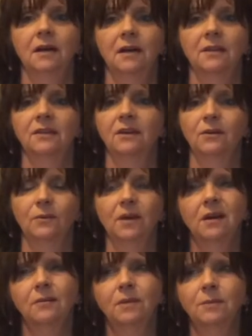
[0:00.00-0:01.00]
I thought,
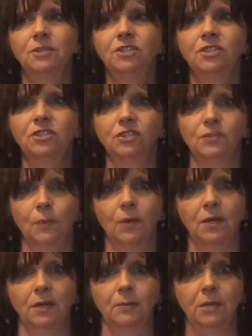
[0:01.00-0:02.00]
well, maybe she'd just
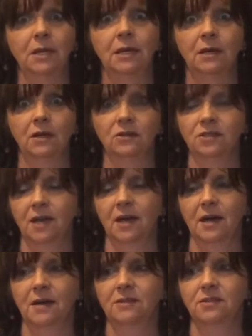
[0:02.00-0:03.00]
want a plain coloured
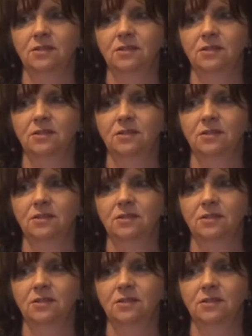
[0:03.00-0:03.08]
hat.